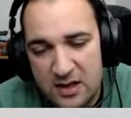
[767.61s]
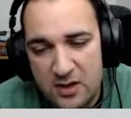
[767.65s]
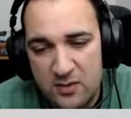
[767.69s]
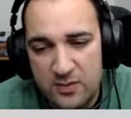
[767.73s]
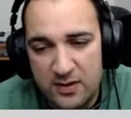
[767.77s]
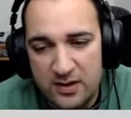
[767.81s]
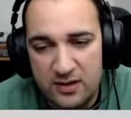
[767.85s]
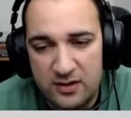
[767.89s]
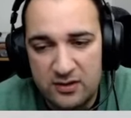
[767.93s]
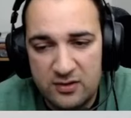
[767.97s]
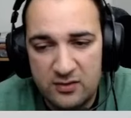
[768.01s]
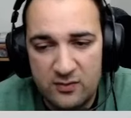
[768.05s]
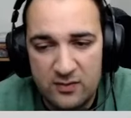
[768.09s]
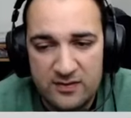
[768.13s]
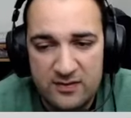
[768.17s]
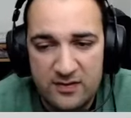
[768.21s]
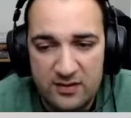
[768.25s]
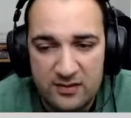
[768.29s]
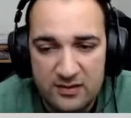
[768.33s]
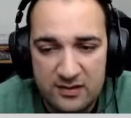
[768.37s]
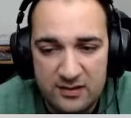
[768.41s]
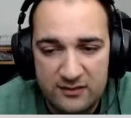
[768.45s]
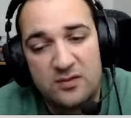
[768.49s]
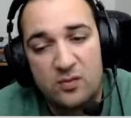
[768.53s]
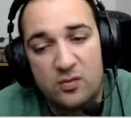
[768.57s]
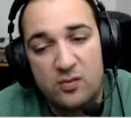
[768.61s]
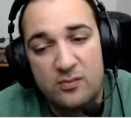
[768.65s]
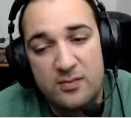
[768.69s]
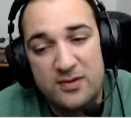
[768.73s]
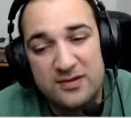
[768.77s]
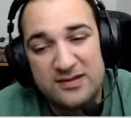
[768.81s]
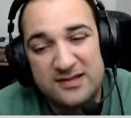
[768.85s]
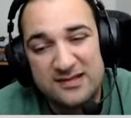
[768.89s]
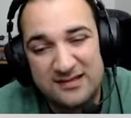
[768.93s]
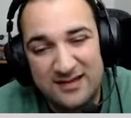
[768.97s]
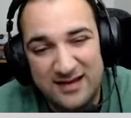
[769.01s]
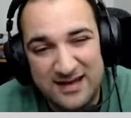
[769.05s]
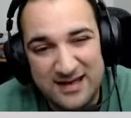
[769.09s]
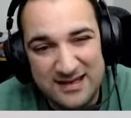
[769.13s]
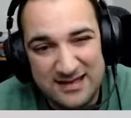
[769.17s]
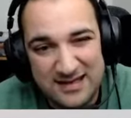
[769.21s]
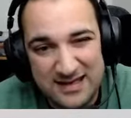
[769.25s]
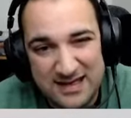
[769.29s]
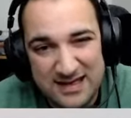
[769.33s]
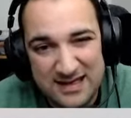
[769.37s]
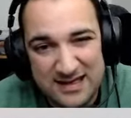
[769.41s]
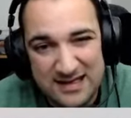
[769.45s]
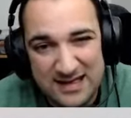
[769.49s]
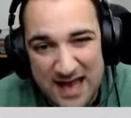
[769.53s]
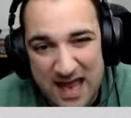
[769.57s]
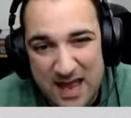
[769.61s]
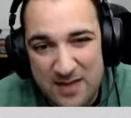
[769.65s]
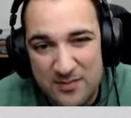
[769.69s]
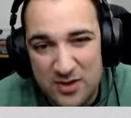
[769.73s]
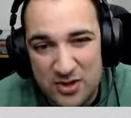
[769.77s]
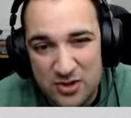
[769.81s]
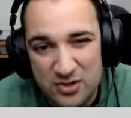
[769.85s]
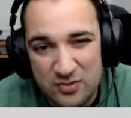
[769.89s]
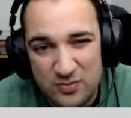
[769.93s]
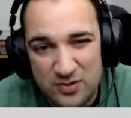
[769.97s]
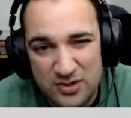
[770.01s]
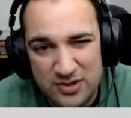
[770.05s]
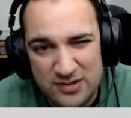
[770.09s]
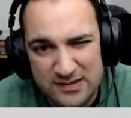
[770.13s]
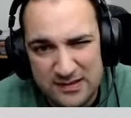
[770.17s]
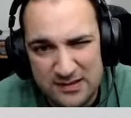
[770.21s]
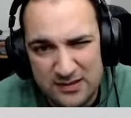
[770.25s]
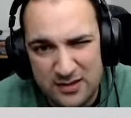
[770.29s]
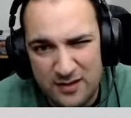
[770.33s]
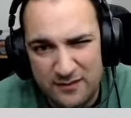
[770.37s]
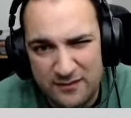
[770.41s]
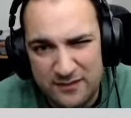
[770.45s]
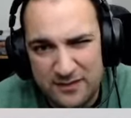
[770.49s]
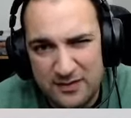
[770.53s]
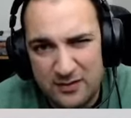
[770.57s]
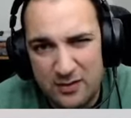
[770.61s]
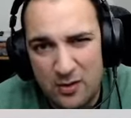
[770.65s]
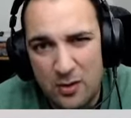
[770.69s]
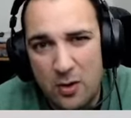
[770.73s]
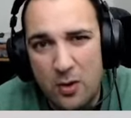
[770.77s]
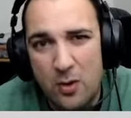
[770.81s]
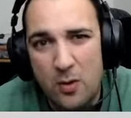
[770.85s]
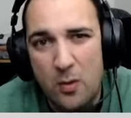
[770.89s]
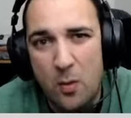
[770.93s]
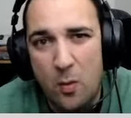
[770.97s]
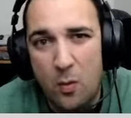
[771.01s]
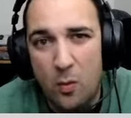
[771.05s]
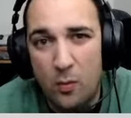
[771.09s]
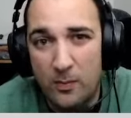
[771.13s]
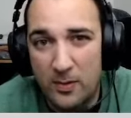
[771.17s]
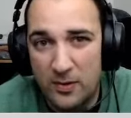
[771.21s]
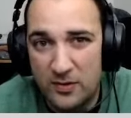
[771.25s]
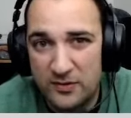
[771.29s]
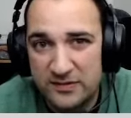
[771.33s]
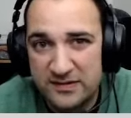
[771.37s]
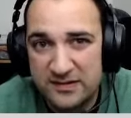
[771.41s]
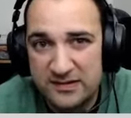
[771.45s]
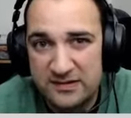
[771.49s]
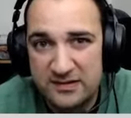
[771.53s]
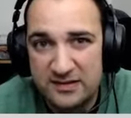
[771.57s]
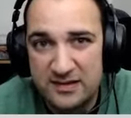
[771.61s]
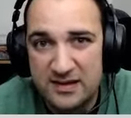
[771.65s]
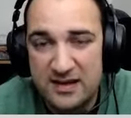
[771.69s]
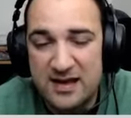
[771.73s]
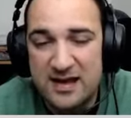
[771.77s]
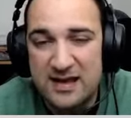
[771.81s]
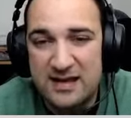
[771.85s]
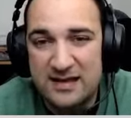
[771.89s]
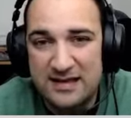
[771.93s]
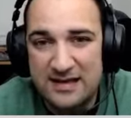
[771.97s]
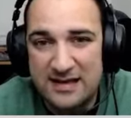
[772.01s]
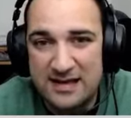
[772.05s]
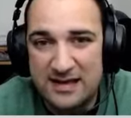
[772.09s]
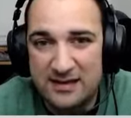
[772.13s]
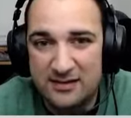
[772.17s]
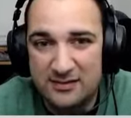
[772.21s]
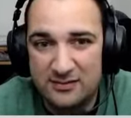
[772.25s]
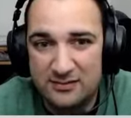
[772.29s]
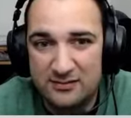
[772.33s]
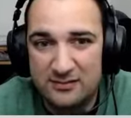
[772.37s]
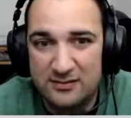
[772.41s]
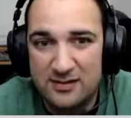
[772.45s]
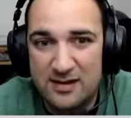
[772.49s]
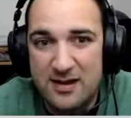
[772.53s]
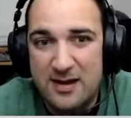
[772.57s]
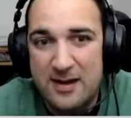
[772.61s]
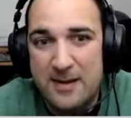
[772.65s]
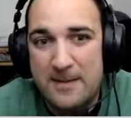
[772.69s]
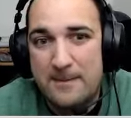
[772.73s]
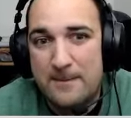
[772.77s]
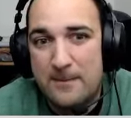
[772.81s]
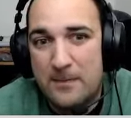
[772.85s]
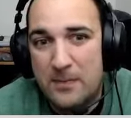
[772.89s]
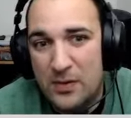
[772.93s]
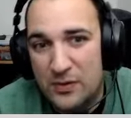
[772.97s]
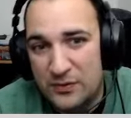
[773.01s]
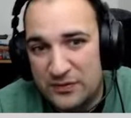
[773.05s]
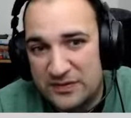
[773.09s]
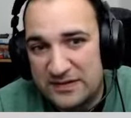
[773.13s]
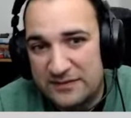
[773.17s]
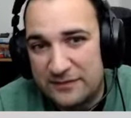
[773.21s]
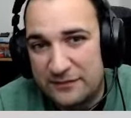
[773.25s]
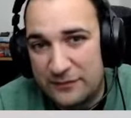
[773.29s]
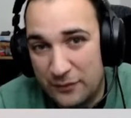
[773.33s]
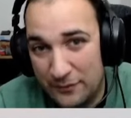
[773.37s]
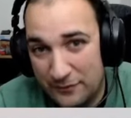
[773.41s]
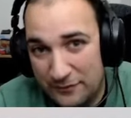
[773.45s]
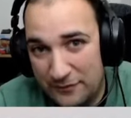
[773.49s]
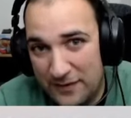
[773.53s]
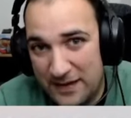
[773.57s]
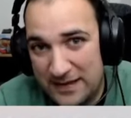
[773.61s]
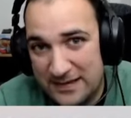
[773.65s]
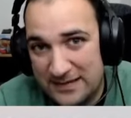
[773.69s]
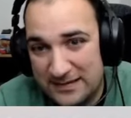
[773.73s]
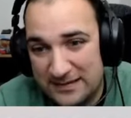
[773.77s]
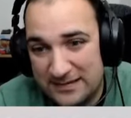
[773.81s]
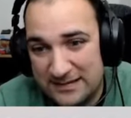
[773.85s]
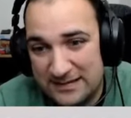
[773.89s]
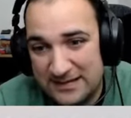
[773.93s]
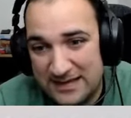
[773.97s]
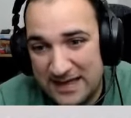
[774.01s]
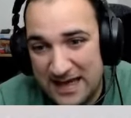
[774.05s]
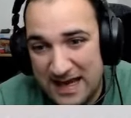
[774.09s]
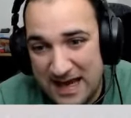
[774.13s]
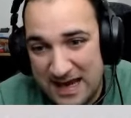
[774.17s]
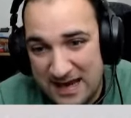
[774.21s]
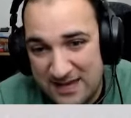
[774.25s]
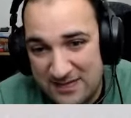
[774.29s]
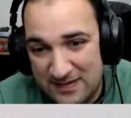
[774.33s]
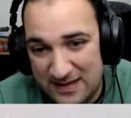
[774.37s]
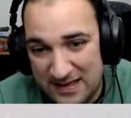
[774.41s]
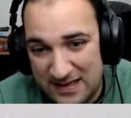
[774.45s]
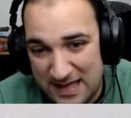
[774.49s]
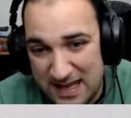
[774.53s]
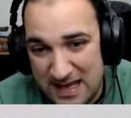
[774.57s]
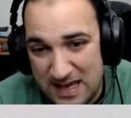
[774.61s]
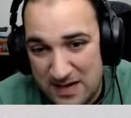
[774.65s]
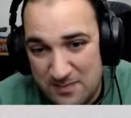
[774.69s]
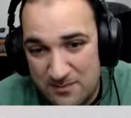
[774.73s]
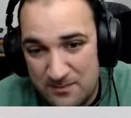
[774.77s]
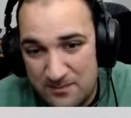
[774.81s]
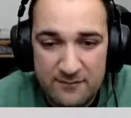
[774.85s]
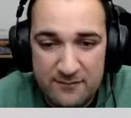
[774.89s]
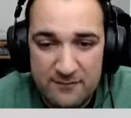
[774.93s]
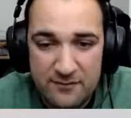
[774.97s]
we're going to do a total of almost 19 damage, which is enough to almost kill most foot fighters in the game,